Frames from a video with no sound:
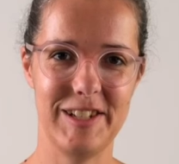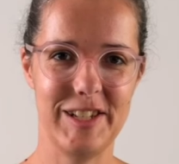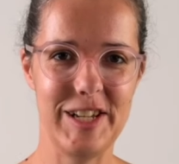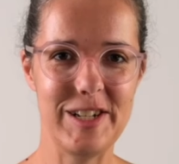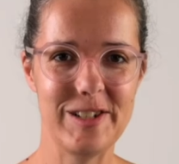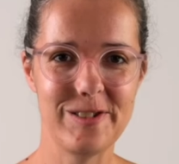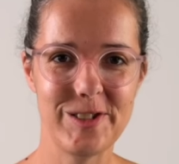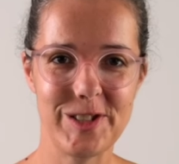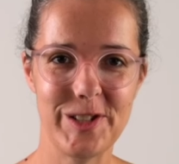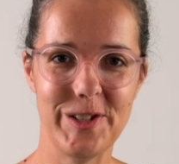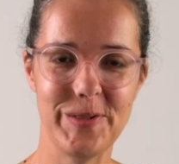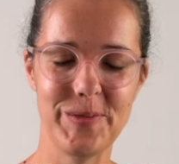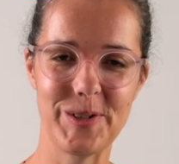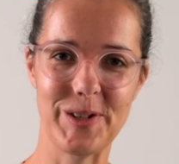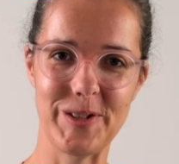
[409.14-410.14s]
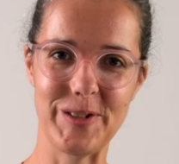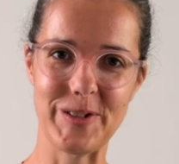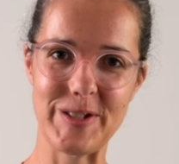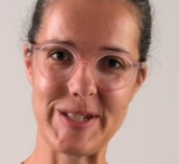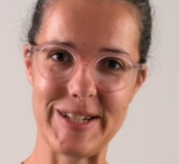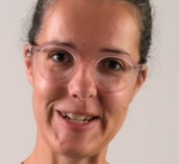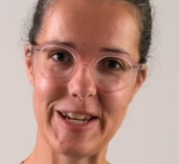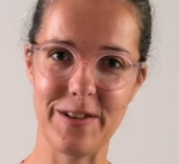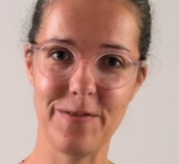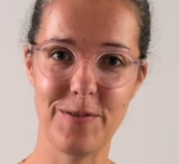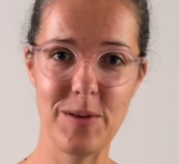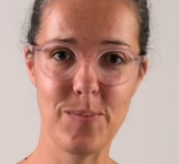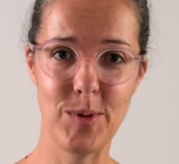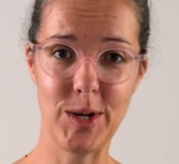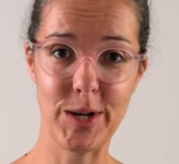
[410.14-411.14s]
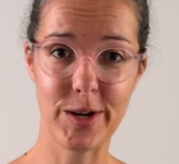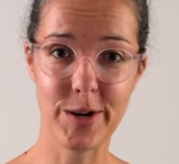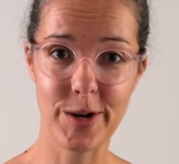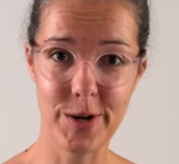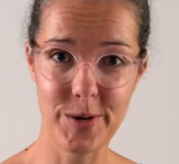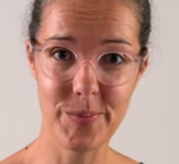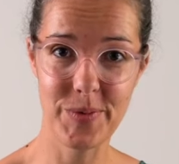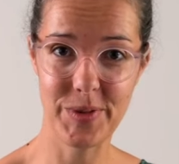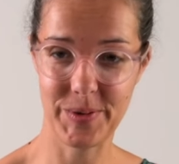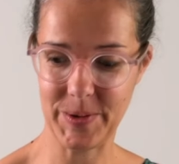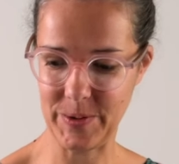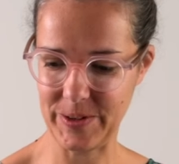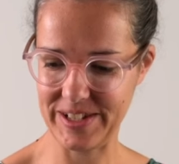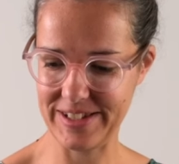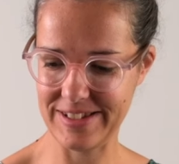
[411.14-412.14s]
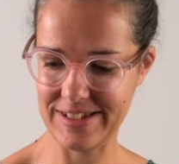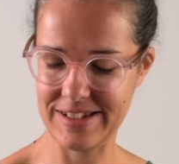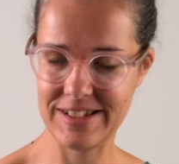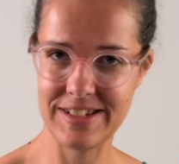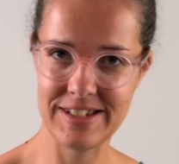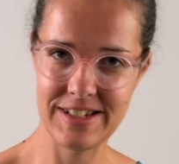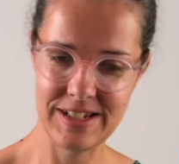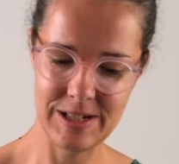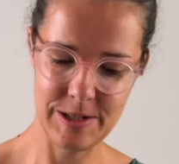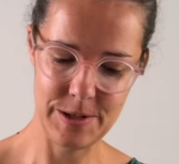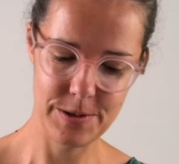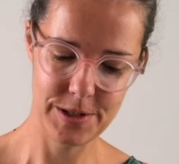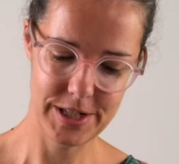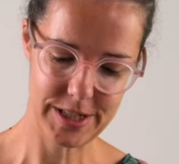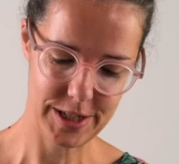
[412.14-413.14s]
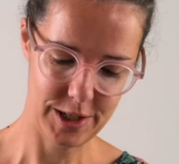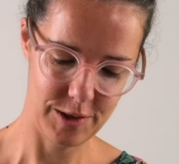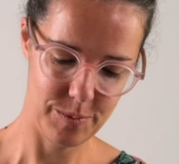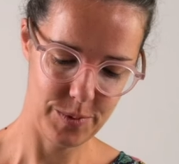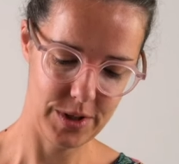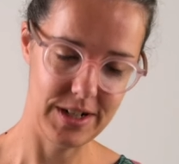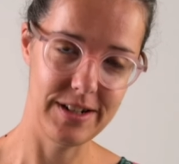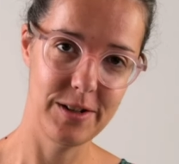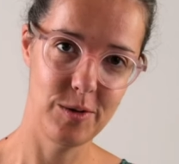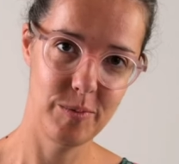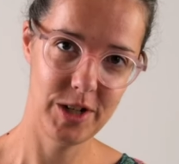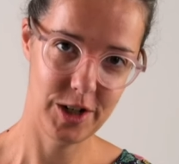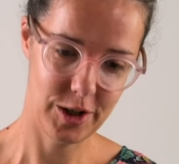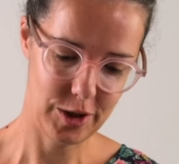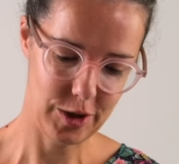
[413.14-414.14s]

Now I'll show you what it looks like if we pull a comb through it. Just going to put a little bit of